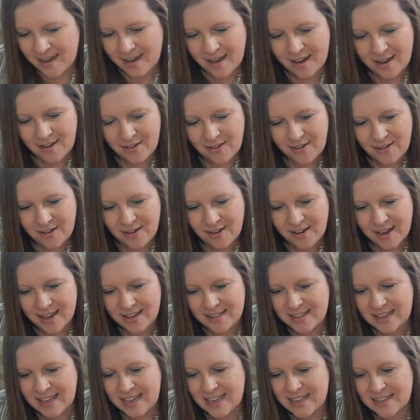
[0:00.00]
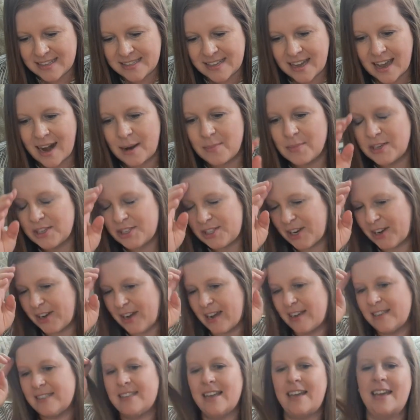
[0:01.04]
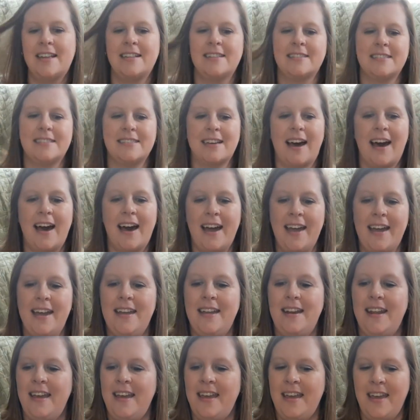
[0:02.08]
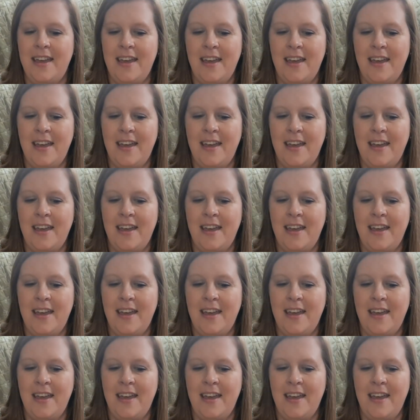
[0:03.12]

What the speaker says: Oh, and the inside, I'm going to show you guys the inside.